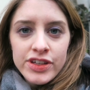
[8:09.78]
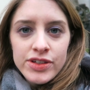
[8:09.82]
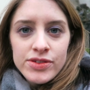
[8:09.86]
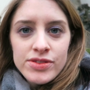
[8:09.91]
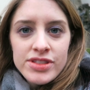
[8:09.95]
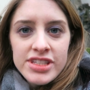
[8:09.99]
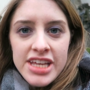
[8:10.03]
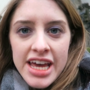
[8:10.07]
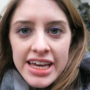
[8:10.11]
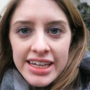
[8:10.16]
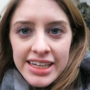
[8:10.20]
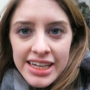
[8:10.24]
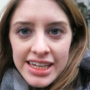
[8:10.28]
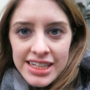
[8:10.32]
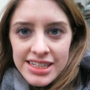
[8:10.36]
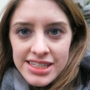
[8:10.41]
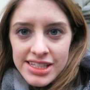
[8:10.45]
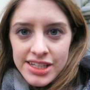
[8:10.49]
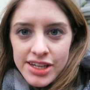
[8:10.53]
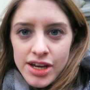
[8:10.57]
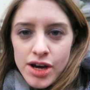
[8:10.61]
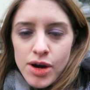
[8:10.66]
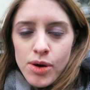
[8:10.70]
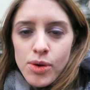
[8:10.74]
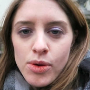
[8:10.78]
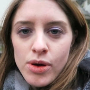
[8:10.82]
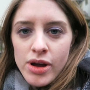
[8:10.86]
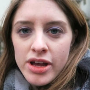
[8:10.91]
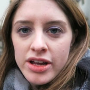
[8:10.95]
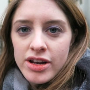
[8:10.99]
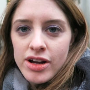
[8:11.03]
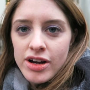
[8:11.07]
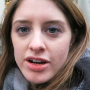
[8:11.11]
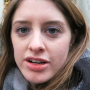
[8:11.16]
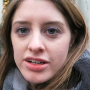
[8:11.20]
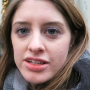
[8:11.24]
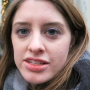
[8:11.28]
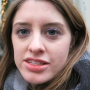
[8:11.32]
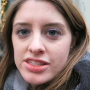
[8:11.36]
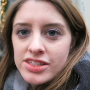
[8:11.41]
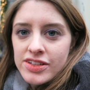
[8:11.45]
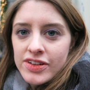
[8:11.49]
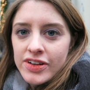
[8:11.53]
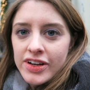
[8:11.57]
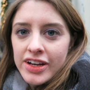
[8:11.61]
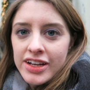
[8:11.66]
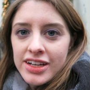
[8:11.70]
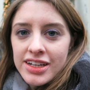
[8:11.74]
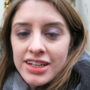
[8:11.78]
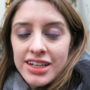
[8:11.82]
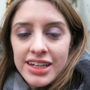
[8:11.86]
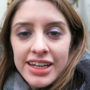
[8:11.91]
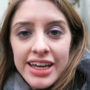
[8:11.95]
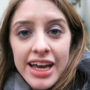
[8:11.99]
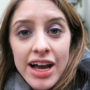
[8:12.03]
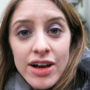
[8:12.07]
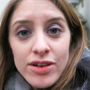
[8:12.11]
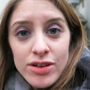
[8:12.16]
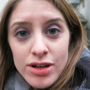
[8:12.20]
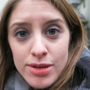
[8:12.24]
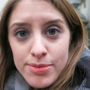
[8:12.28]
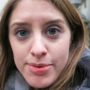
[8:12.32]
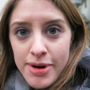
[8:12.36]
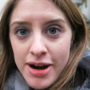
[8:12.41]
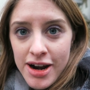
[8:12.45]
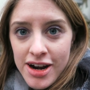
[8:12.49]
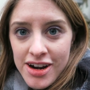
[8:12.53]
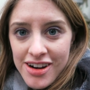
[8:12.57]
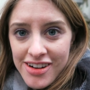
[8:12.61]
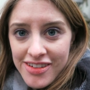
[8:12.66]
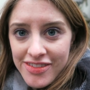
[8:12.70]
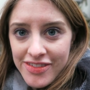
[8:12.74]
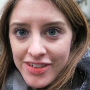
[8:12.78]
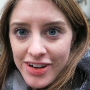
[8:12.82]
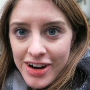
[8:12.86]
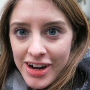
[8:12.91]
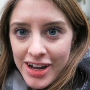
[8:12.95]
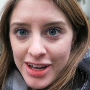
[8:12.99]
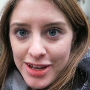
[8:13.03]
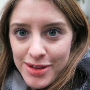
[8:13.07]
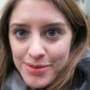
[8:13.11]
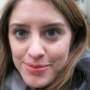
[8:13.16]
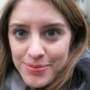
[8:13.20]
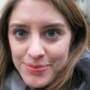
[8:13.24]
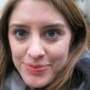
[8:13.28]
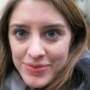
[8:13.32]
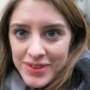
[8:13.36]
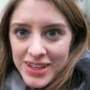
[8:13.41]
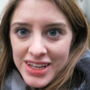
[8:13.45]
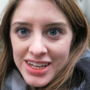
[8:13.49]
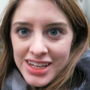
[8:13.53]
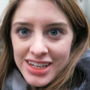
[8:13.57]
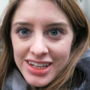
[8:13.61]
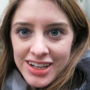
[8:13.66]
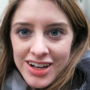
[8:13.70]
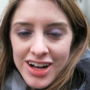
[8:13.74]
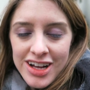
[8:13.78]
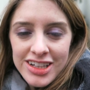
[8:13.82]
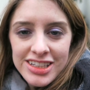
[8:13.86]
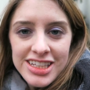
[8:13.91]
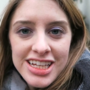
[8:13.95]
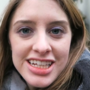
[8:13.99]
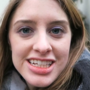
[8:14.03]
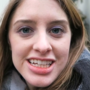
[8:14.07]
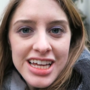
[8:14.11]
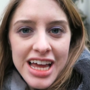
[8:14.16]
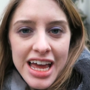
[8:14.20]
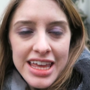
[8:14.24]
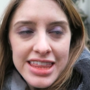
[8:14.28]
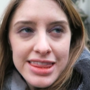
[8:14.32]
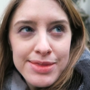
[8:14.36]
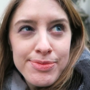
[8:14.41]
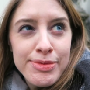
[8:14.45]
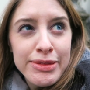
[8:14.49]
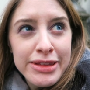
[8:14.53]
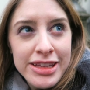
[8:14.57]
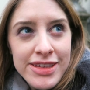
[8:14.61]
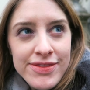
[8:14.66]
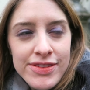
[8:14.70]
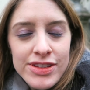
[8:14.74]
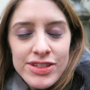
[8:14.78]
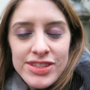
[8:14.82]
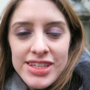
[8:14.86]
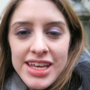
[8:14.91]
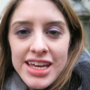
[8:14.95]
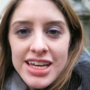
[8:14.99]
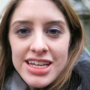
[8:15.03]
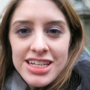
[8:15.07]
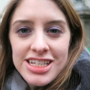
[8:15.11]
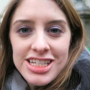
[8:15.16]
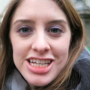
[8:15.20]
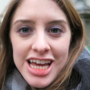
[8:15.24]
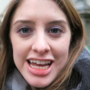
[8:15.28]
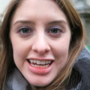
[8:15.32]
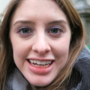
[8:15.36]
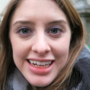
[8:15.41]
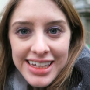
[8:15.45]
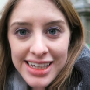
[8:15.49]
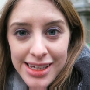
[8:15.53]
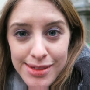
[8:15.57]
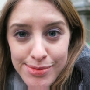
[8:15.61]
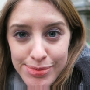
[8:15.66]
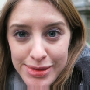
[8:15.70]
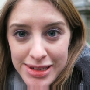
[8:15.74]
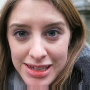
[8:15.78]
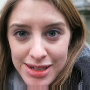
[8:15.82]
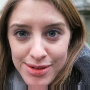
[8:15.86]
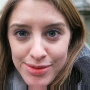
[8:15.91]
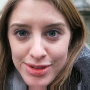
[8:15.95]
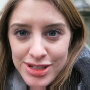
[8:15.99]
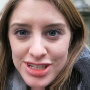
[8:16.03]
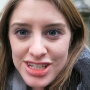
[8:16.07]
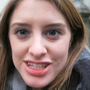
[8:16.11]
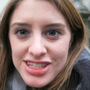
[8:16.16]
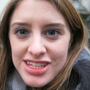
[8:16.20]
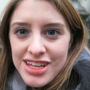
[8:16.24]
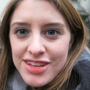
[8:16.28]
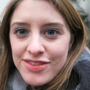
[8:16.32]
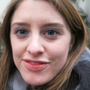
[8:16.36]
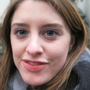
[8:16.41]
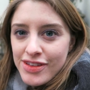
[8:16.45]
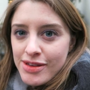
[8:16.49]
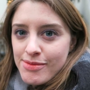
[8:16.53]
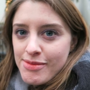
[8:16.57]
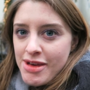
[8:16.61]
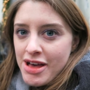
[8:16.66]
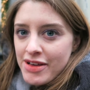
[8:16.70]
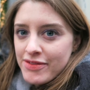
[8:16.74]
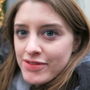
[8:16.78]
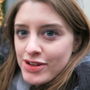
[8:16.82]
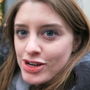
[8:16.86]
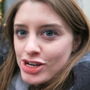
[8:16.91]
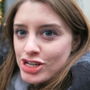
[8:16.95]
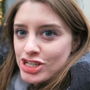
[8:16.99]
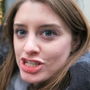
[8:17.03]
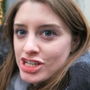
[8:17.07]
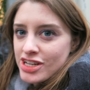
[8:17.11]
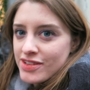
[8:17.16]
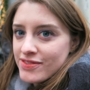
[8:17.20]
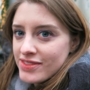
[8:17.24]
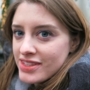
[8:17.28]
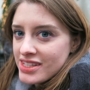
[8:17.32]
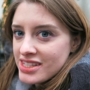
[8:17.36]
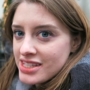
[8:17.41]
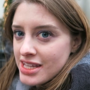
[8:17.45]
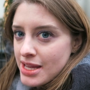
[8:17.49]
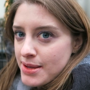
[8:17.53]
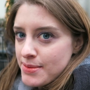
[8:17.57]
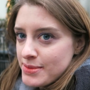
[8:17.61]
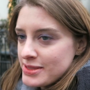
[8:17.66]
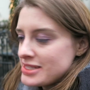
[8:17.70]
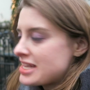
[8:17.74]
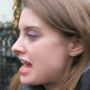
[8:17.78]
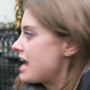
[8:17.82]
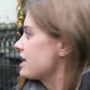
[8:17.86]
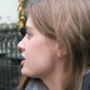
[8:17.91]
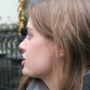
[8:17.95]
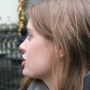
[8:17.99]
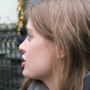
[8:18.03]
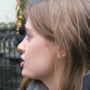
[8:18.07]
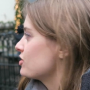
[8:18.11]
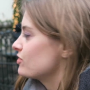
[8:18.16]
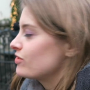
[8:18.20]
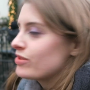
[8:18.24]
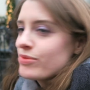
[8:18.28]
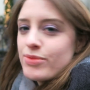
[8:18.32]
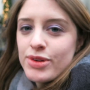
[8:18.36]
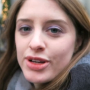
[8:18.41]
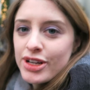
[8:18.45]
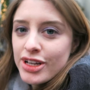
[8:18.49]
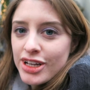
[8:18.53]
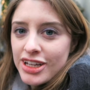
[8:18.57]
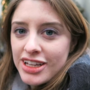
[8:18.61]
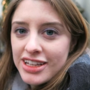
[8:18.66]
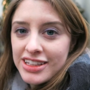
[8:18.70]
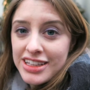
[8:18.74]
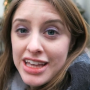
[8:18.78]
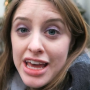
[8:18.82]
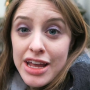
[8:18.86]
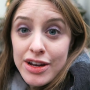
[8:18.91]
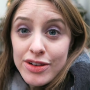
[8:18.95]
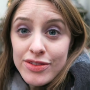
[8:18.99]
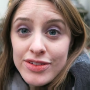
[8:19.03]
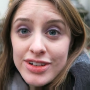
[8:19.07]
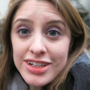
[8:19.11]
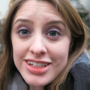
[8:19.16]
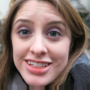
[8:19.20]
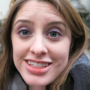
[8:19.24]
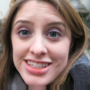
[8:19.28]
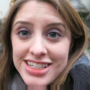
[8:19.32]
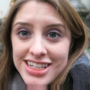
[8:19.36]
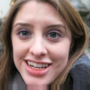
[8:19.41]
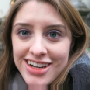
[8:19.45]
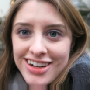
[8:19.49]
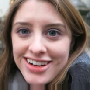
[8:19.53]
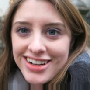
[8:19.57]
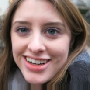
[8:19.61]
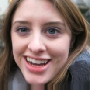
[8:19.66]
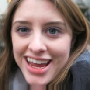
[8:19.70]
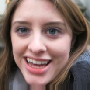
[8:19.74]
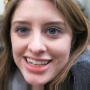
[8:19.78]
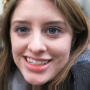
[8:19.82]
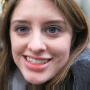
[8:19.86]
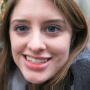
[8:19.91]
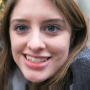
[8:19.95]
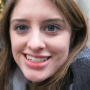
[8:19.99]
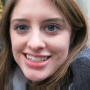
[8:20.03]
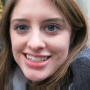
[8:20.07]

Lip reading: few decades ago, an artist created a counterpart for him called, I believe you say, Jeanneke Pis, which is a female version of the same statue, and we're gonna head over to see her next.